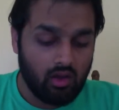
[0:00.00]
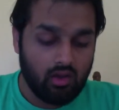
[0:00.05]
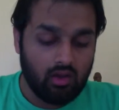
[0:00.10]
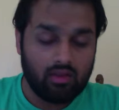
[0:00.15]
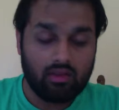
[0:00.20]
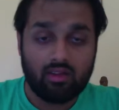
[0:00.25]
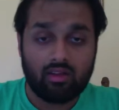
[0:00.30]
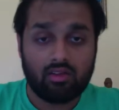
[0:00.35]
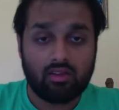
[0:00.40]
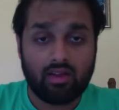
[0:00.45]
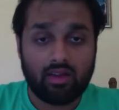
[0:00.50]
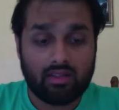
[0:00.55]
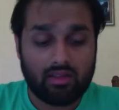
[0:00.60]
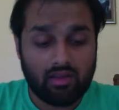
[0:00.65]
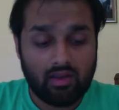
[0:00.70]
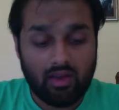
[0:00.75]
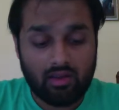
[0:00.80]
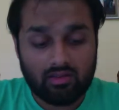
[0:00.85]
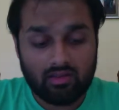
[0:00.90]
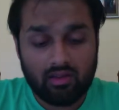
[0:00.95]
And then you got
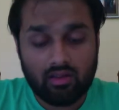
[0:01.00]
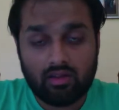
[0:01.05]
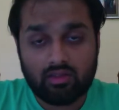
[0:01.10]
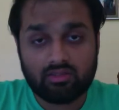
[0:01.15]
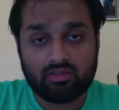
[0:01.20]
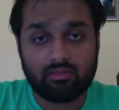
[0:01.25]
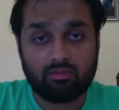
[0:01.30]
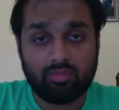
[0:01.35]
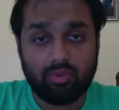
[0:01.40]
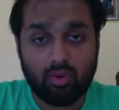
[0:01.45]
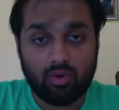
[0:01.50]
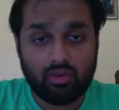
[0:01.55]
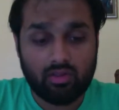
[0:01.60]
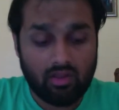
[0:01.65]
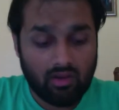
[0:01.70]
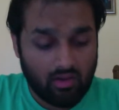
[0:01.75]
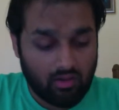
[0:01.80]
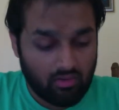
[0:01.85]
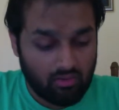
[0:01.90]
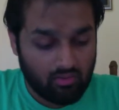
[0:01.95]
the exhalation port
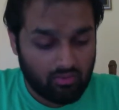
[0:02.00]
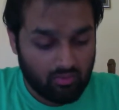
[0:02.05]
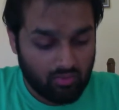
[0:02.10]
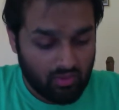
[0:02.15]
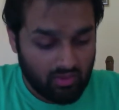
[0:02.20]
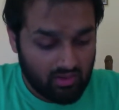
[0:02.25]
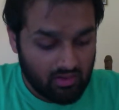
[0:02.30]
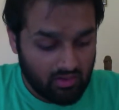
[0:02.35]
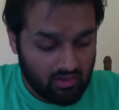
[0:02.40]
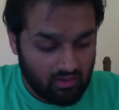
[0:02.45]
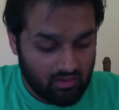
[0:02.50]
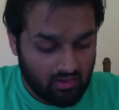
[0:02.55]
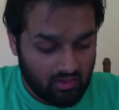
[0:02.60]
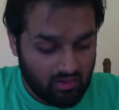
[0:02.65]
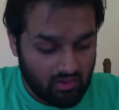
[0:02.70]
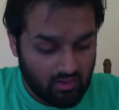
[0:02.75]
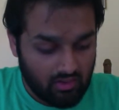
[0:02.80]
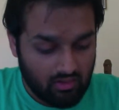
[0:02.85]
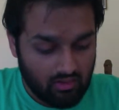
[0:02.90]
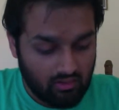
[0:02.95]
that goes with it.
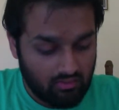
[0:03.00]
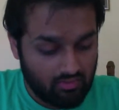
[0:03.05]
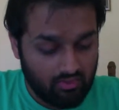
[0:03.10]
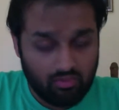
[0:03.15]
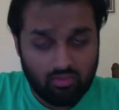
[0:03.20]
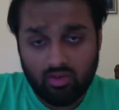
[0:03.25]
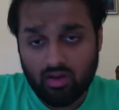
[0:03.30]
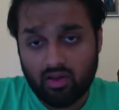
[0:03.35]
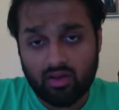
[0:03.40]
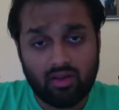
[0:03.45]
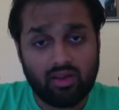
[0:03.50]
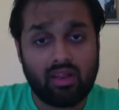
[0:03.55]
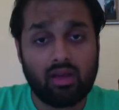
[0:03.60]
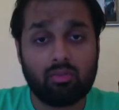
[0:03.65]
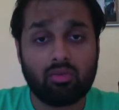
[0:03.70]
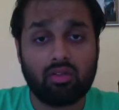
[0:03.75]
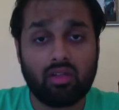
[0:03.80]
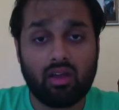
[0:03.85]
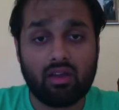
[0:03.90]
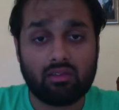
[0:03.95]
Then if you want a
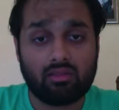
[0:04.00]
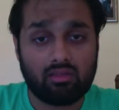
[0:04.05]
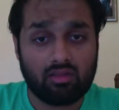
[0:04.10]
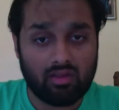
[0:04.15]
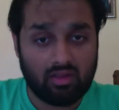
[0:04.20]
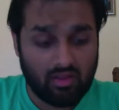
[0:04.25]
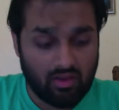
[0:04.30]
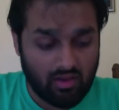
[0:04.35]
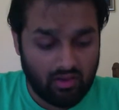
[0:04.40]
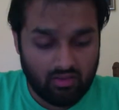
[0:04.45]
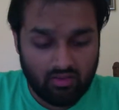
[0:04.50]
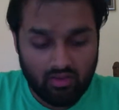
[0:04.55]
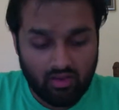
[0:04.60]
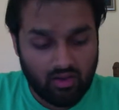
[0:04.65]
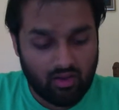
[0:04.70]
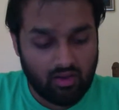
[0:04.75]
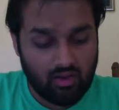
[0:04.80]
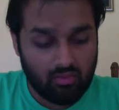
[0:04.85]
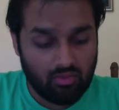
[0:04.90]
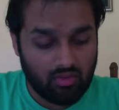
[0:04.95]
nebulizer in line, you got
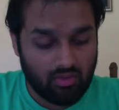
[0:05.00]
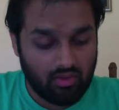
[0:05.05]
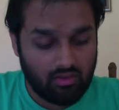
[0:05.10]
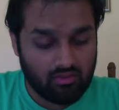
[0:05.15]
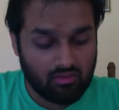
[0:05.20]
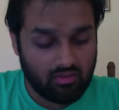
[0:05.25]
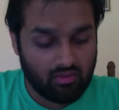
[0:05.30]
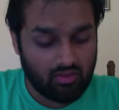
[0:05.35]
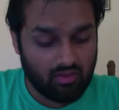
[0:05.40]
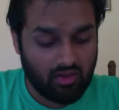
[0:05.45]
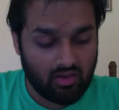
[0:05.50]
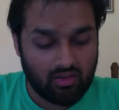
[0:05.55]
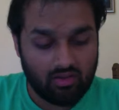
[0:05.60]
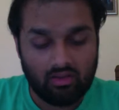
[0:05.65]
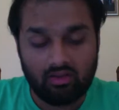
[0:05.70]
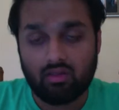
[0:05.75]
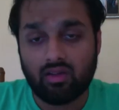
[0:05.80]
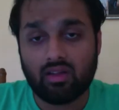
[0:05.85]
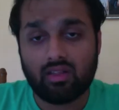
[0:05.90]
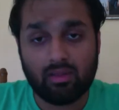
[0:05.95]
a nebulizer in line.
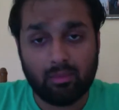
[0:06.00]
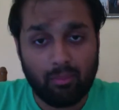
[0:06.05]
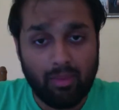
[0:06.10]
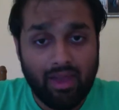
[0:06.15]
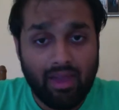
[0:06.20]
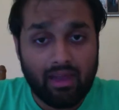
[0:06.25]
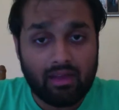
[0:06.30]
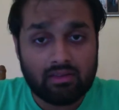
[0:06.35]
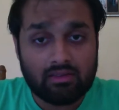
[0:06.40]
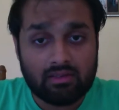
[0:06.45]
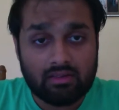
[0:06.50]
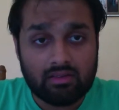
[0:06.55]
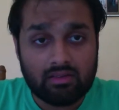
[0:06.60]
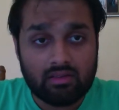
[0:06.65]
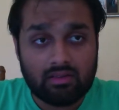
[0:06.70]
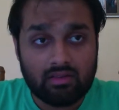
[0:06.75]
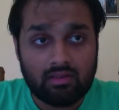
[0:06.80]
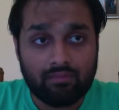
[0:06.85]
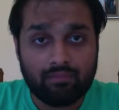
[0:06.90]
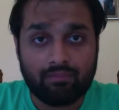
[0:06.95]
Then you got the
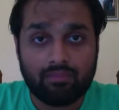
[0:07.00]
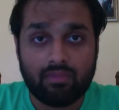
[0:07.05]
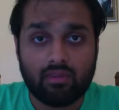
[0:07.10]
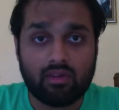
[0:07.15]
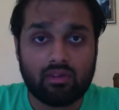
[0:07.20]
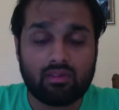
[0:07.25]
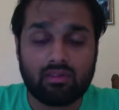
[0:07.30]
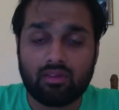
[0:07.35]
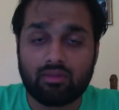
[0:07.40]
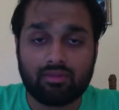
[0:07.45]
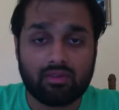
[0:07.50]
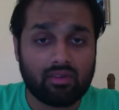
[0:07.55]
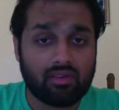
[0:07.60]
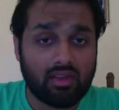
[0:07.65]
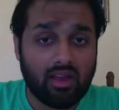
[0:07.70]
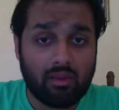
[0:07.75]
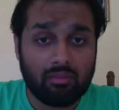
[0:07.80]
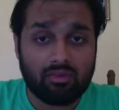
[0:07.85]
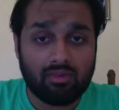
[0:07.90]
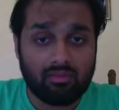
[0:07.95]
masks. There's different
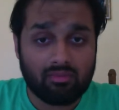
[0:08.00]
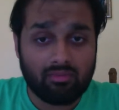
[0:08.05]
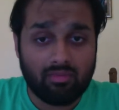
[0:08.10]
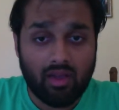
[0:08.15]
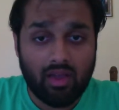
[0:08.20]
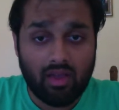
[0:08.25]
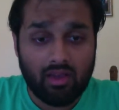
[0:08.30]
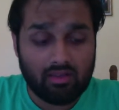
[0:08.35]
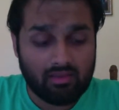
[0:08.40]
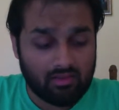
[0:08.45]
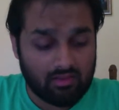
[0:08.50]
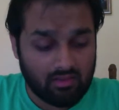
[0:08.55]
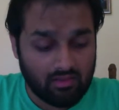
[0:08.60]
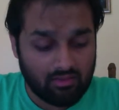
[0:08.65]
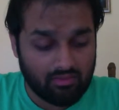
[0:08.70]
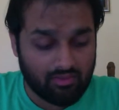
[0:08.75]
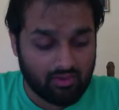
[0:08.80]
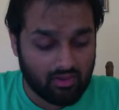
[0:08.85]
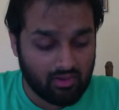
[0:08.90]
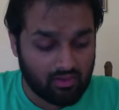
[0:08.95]
types of masks,
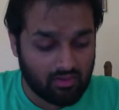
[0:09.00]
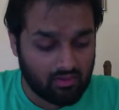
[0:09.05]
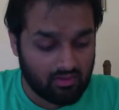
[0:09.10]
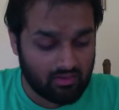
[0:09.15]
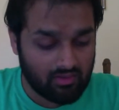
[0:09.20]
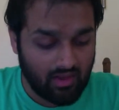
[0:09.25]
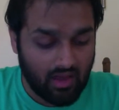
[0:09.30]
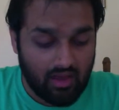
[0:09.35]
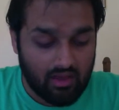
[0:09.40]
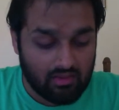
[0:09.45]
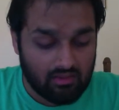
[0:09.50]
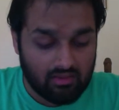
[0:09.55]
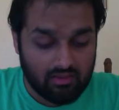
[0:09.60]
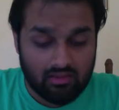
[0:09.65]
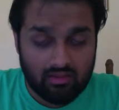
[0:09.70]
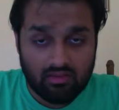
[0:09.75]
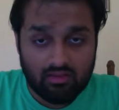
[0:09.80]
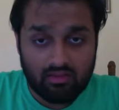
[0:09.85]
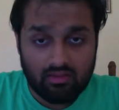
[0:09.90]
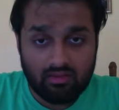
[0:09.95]
different
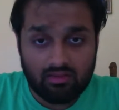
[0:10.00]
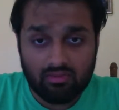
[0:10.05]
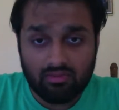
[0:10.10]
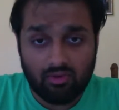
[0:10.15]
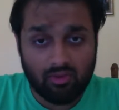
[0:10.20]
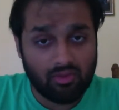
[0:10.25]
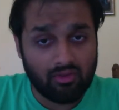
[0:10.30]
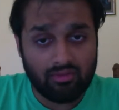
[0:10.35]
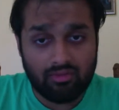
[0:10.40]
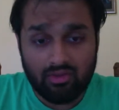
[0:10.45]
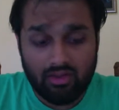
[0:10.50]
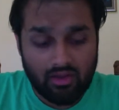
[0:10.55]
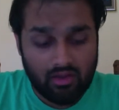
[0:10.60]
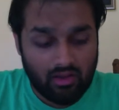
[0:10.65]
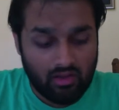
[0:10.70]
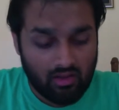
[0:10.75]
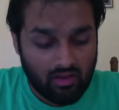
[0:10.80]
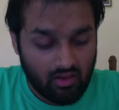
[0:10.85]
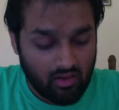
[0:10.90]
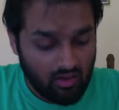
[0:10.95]
sizes for the
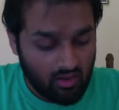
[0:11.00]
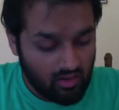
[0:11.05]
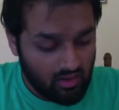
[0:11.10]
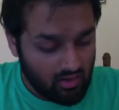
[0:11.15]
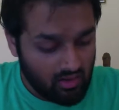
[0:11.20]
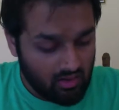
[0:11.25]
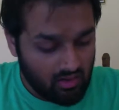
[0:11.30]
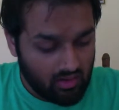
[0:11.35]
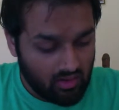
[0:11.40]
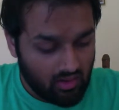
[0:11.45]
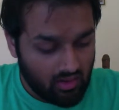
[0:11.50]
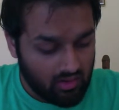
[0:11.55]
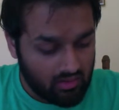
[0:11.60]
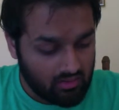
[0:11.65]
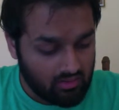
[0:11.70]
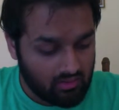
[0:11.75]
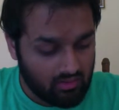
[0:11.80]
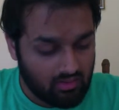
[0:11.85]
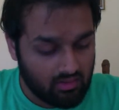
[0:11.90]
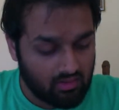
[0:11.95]
fitting. You
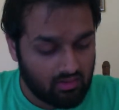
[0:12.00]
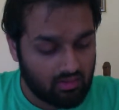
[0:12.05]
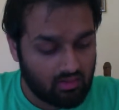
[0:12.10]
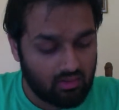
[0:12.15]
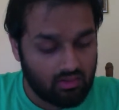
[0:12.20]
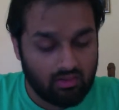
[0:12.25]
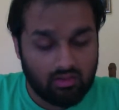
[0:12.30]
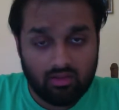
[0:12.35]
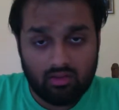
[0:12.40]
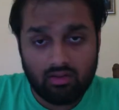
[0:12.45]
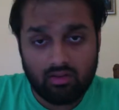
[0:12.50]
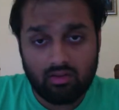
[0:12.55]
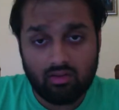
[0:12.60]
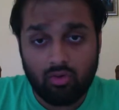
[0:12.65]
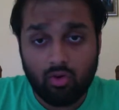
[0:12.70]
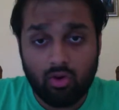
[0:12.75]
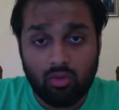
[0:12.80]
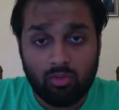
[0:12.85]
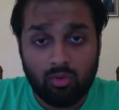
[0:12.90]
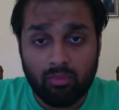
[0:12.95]
got the
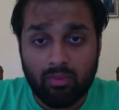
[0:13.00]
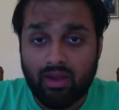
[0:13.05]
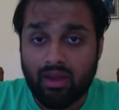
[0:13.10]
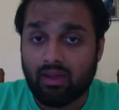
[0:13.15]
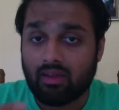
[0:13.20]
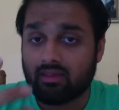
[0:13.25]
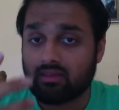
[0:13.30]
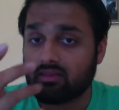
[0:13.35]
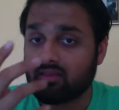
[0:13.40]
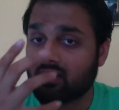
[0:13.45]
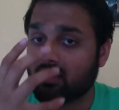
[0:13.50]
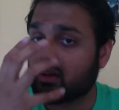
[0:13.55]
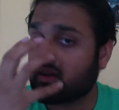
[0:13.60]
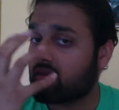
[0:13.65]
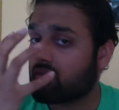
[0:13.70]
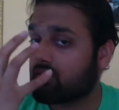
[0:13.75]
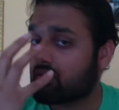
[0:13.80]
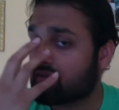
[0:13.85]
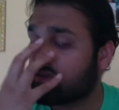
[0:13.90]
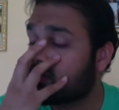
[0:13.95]
normal mask that
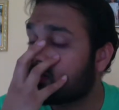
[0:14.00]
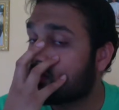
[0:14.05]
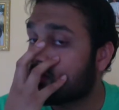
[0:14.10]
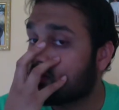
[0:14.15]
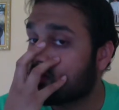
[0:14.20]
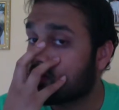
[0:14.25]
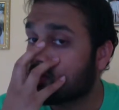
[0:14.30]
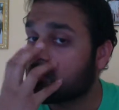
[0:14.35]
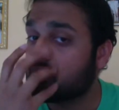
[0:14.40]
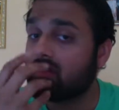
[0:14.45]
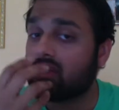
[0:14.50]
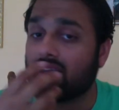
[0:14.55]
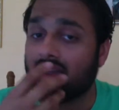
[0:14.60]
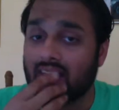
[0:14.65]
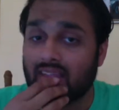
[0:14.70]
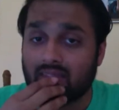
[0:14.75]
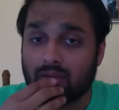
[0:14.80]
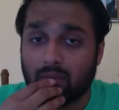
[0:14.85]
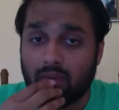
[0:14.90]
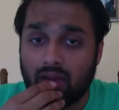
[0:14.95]
covers the nose
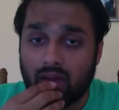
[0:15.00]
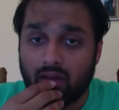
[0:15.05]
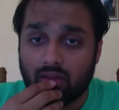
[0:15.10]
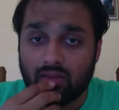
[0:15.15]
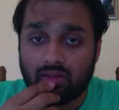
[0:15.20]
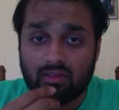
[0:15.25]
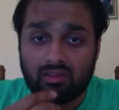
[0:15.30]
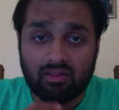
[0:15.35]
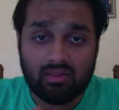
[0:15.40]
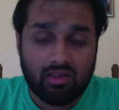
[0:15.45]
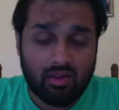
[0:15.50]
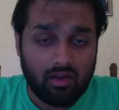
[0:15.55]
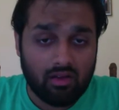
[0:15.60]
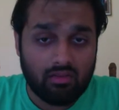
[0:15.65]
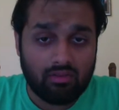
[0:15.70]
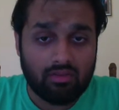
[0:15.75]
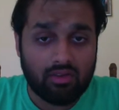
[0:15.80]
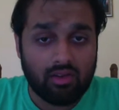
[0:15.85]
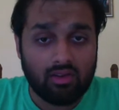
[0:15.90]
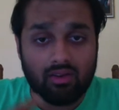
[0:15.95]
and the mouth
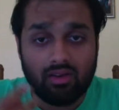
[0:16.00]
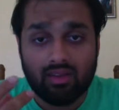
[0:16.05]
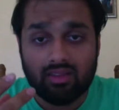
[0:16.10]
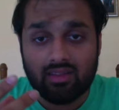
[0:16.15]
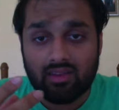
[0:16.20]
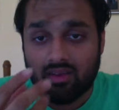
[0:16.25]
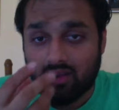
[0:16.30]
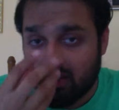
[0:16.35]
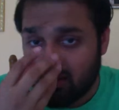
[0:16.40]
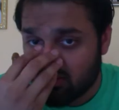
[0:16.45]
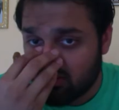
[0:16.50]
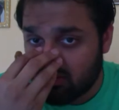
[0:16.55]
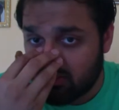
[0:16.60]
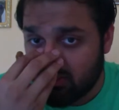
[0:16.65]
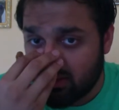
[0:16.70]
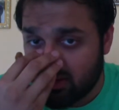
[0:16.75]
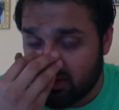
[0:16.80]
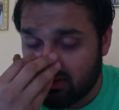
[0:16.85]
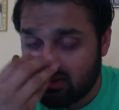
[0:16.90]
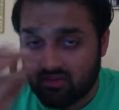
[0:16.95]
itself. Then you got the nasal
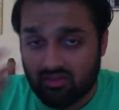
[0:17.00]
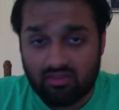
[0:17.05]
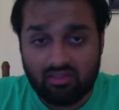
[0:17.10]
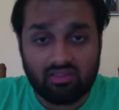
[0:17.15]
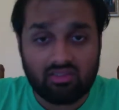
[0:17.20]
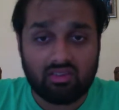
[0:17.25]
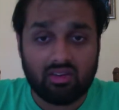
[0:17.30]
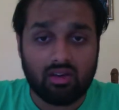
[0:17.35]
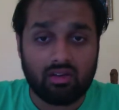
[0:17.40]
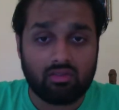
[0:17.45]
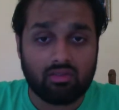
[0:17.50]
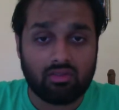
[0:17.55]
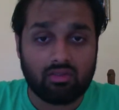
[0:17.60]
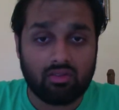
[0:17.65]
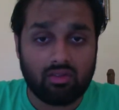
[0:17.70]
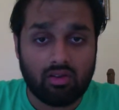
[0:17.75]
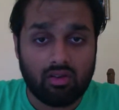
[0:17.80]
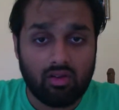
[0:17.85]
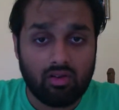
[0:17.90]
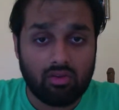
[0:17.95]
mask, just covers
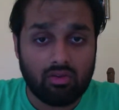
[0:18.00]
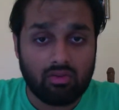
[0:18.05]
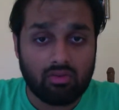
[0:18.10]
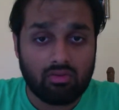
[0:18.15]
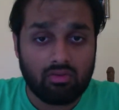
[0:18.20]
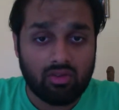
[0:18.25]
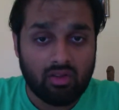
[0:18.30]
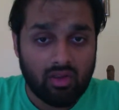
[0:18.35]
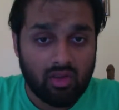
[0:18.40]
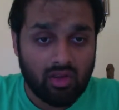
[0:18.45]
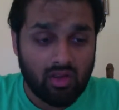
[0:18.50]
the nose.